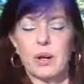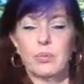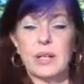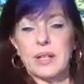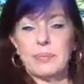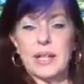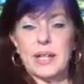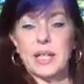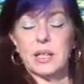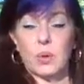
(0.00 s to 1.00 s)
We have
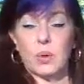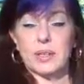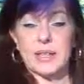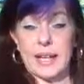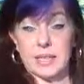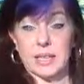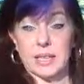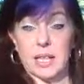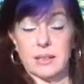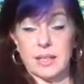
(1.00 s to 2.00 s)
something wants to
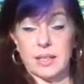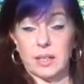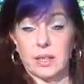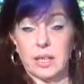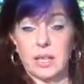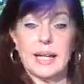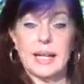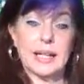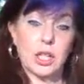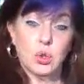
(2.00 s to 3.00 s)
end. A cycle.
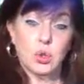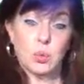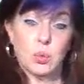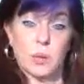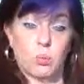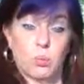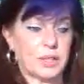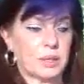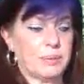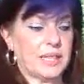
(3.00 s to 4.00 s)
And a new one
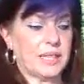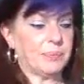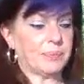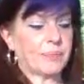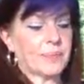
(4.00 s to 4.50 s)
wants to begin.